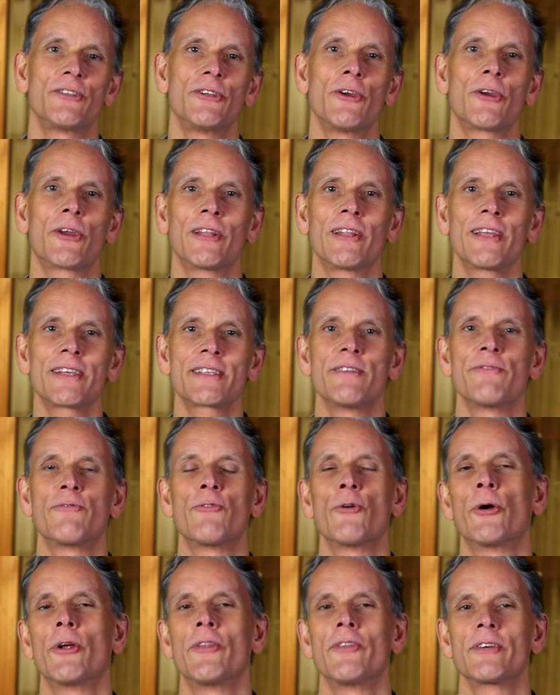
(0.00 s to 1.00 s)
you can listen
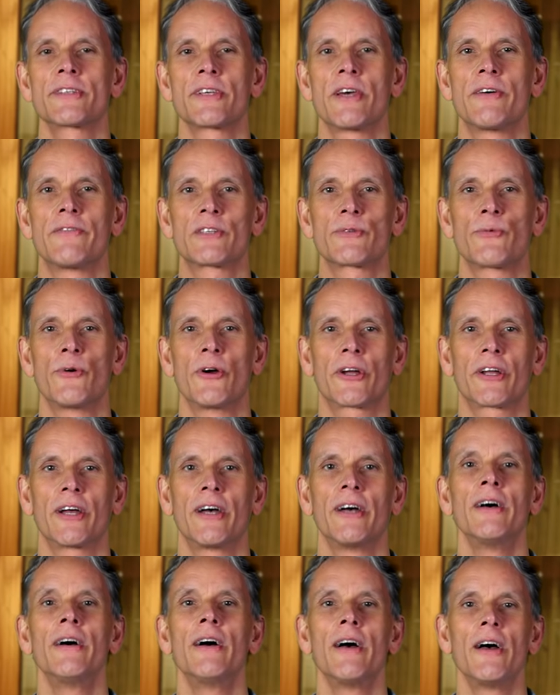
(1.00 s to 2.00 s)
for in the service worker.
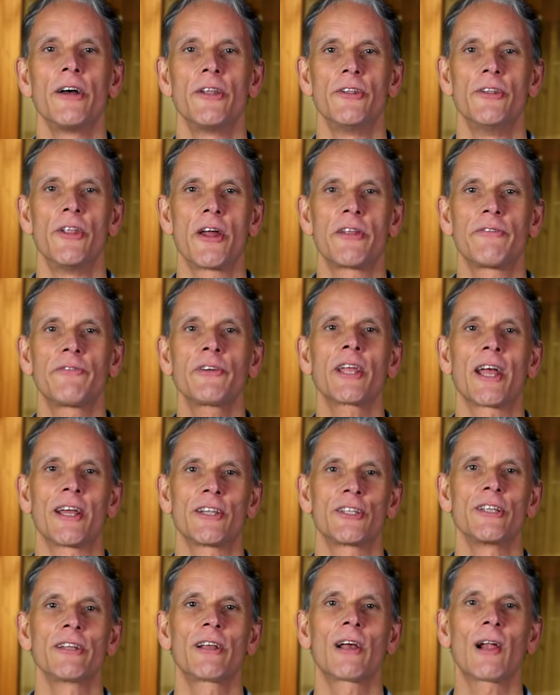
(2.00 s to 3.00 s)

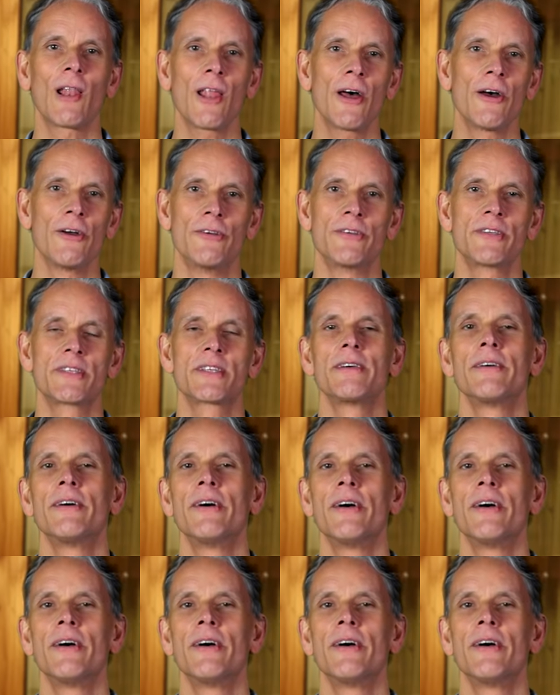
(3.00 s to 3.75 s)
Notification close